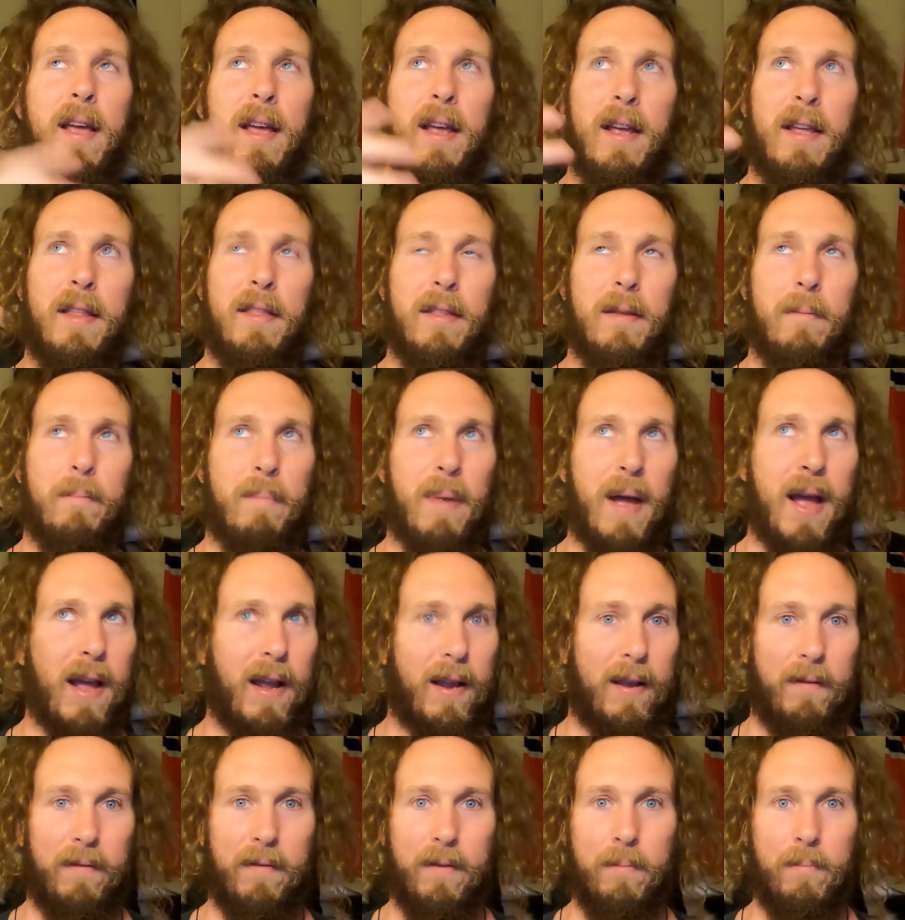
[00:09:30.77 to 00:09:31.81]
in the
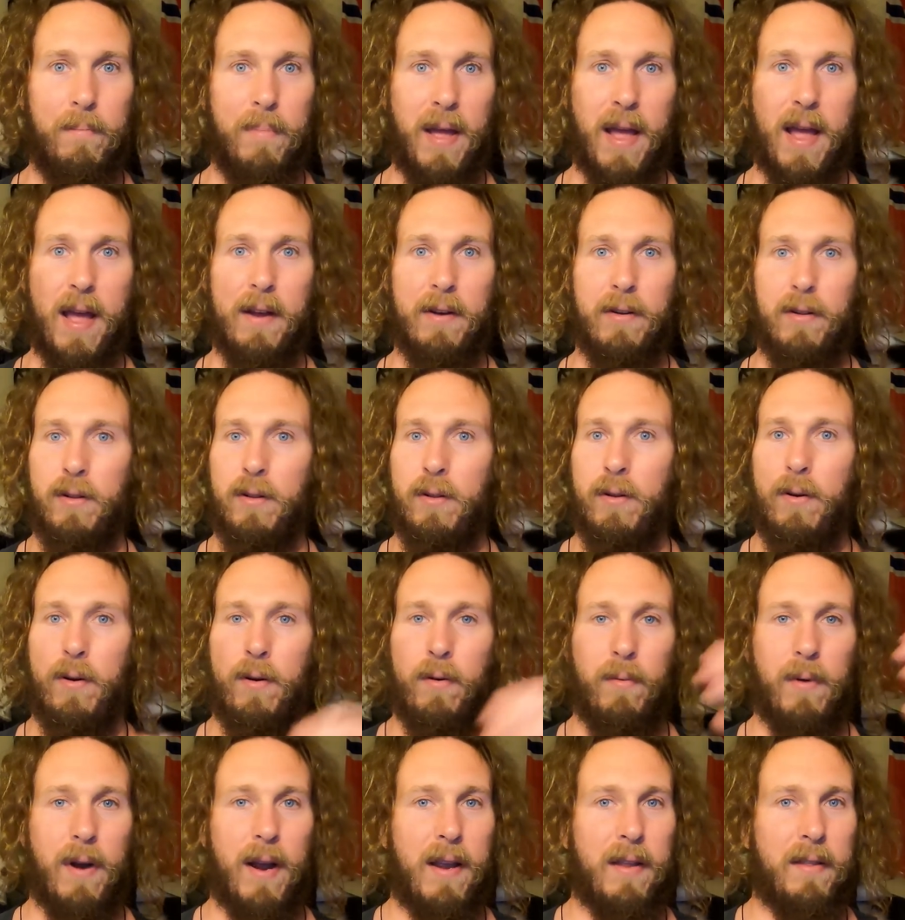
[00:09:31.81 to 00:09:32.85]
back of the battle,
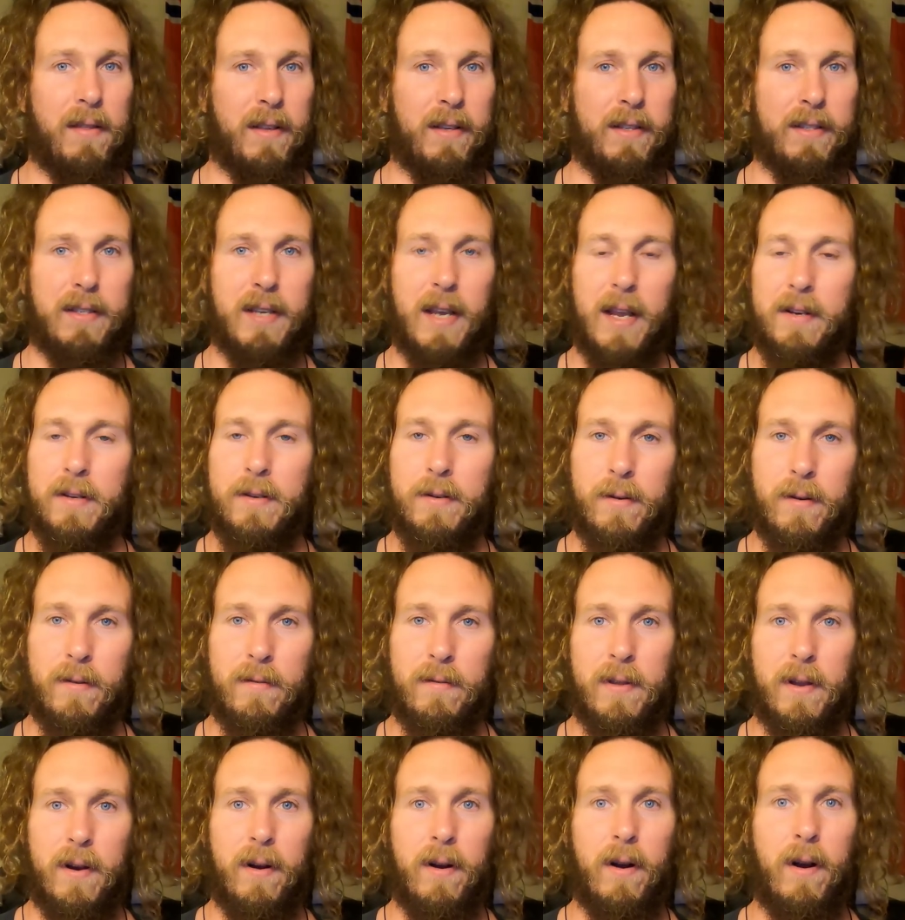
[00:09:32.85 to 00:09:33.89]
or right in the center
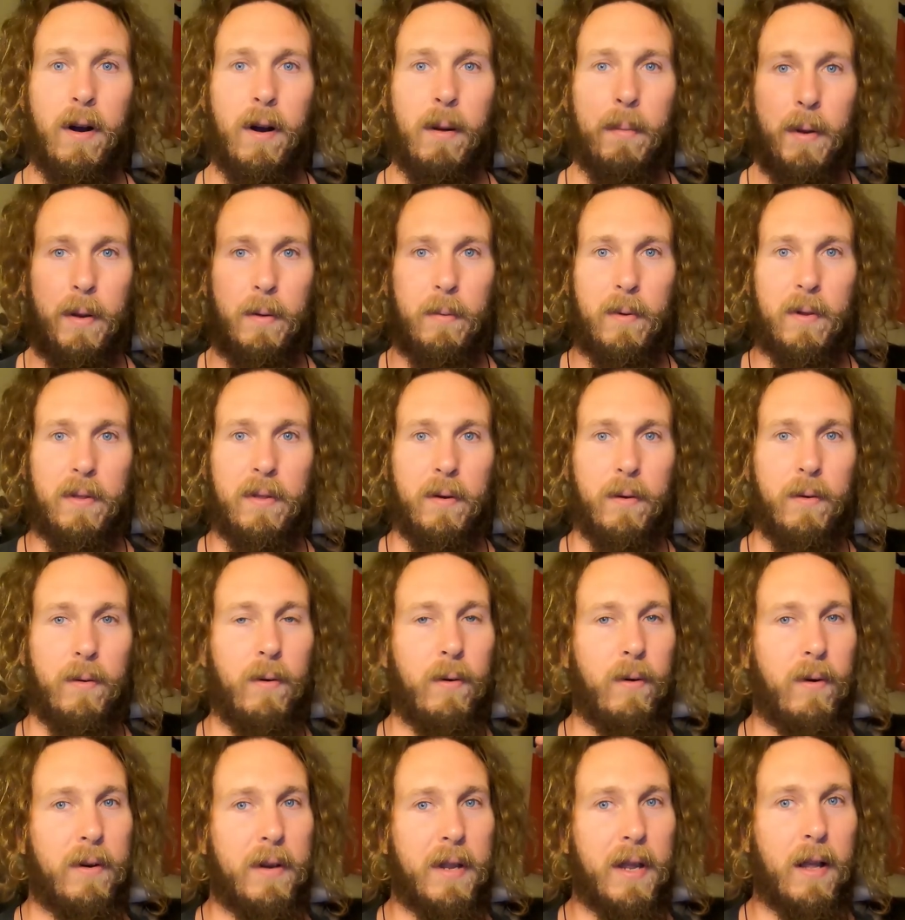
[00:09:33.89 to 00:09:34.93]
of their army, with a
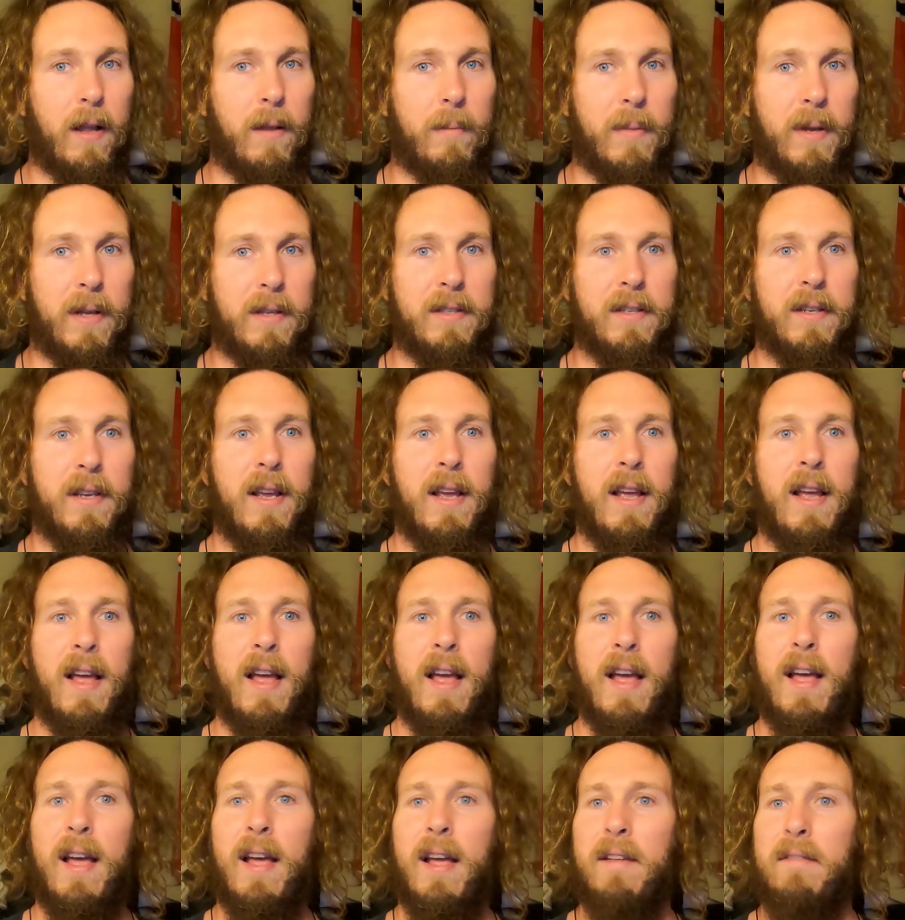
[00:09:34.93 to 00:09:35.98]
horned helmet,
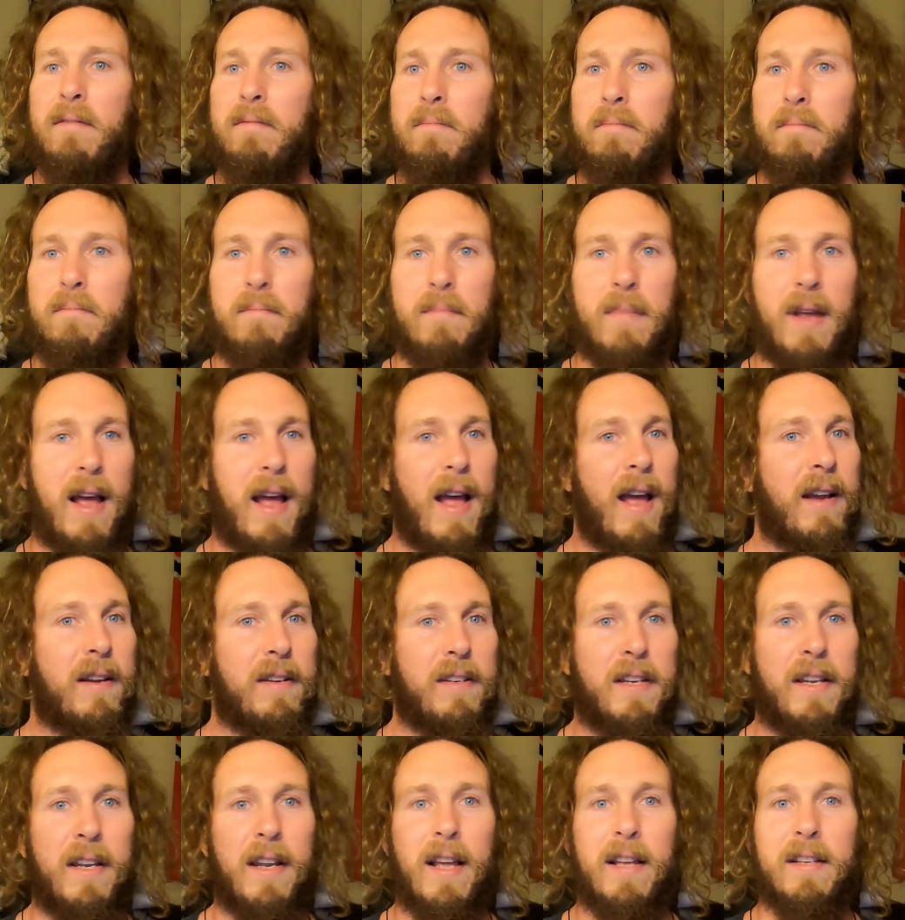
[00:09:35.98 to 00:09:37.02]

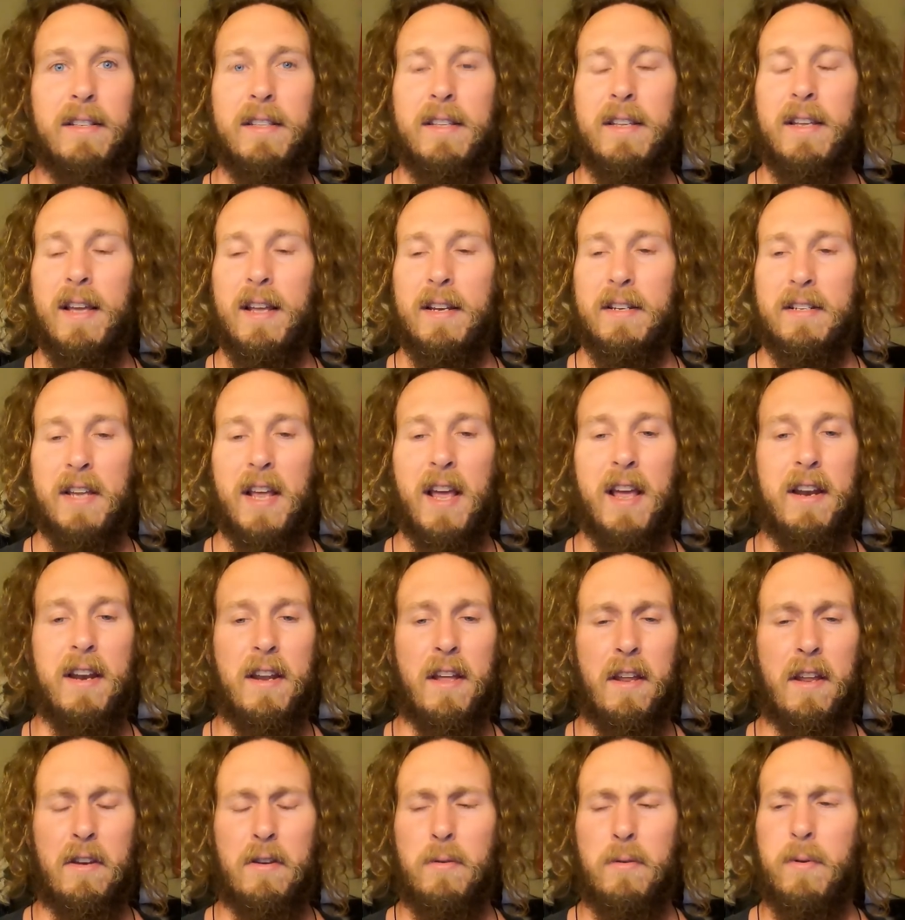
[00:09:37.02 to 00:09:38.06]
acting as the
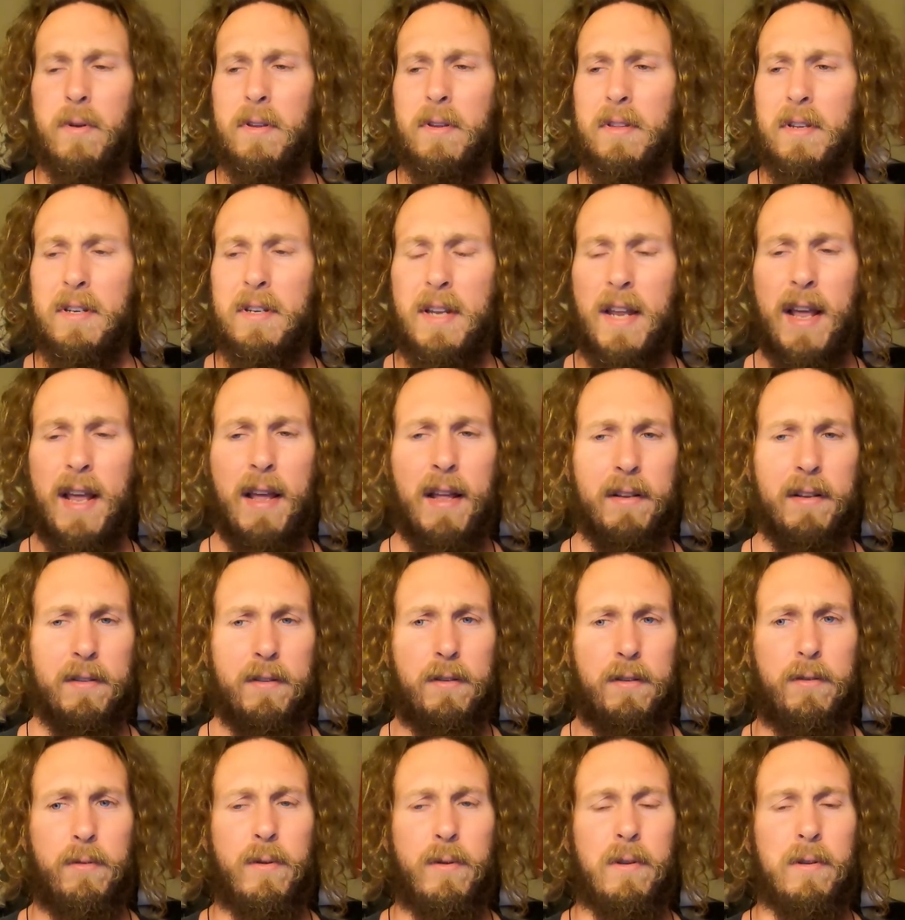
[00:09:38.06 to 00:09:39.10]
antenna, doing the dance,
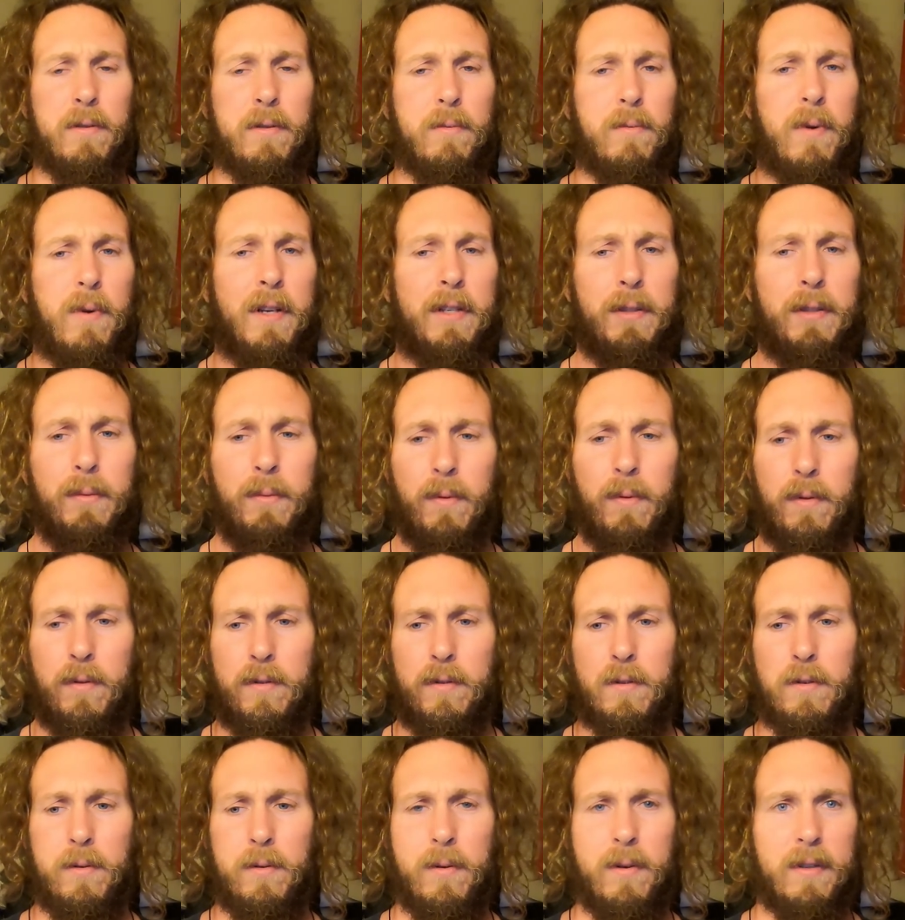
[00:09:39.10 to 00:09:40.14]
doing the
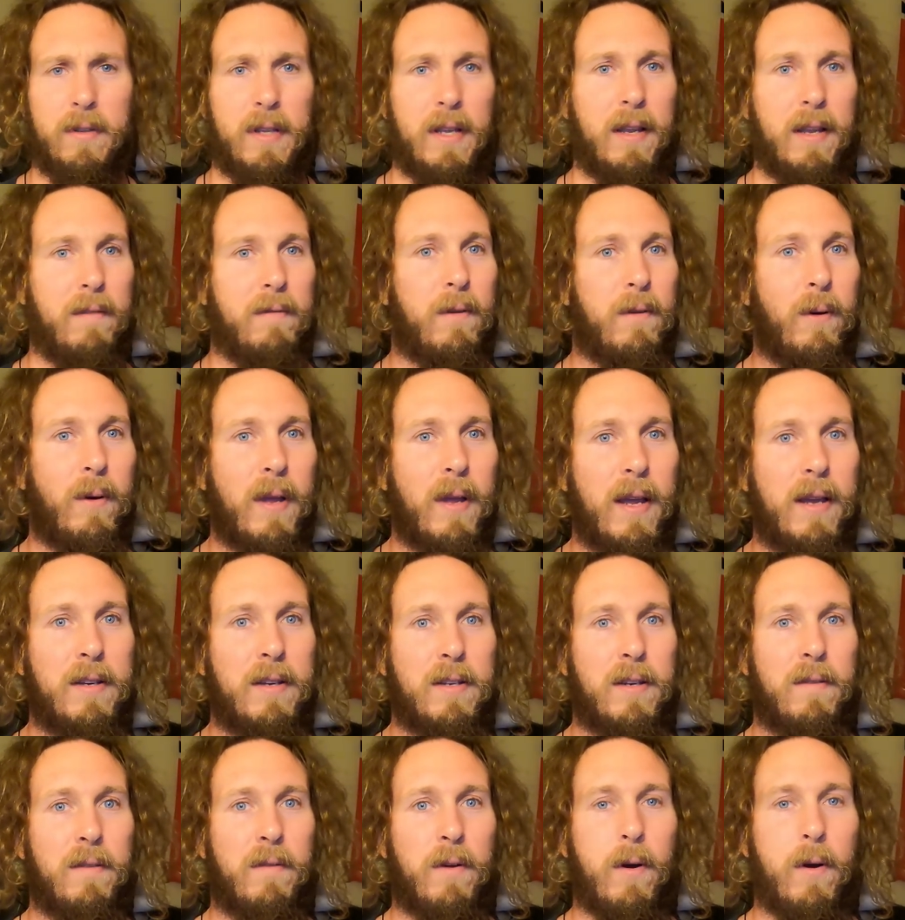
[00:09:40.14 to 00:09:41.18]
rituals, doing the
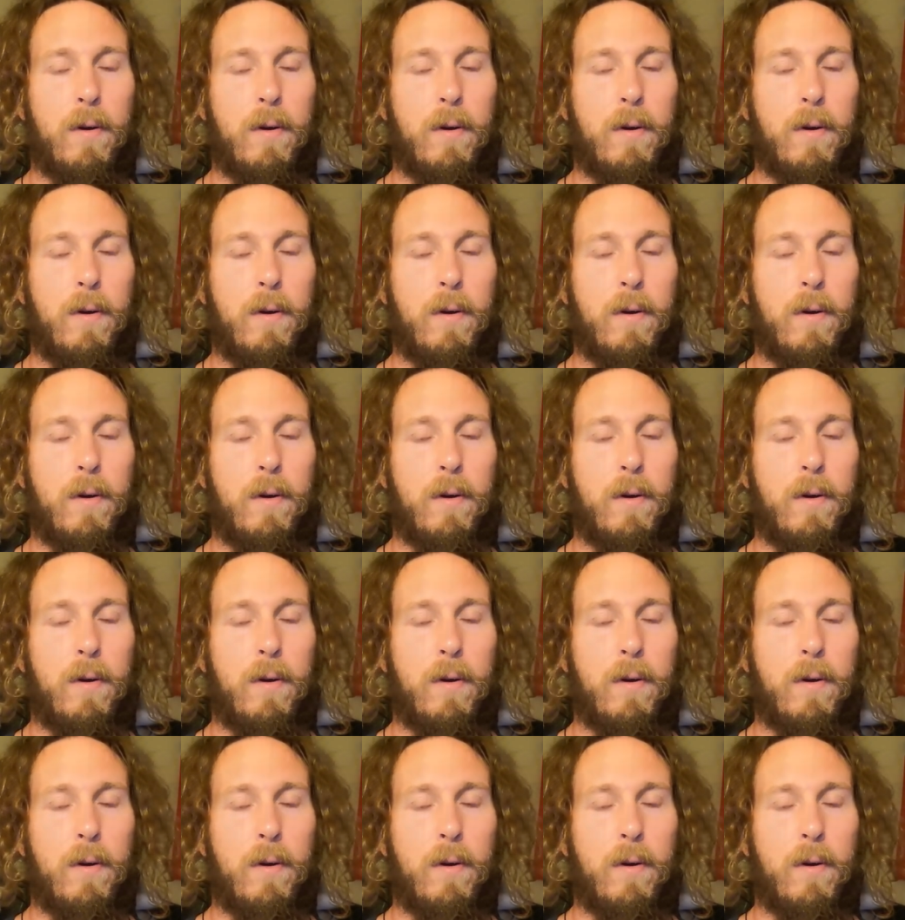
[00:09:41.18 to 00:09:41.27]
invocation of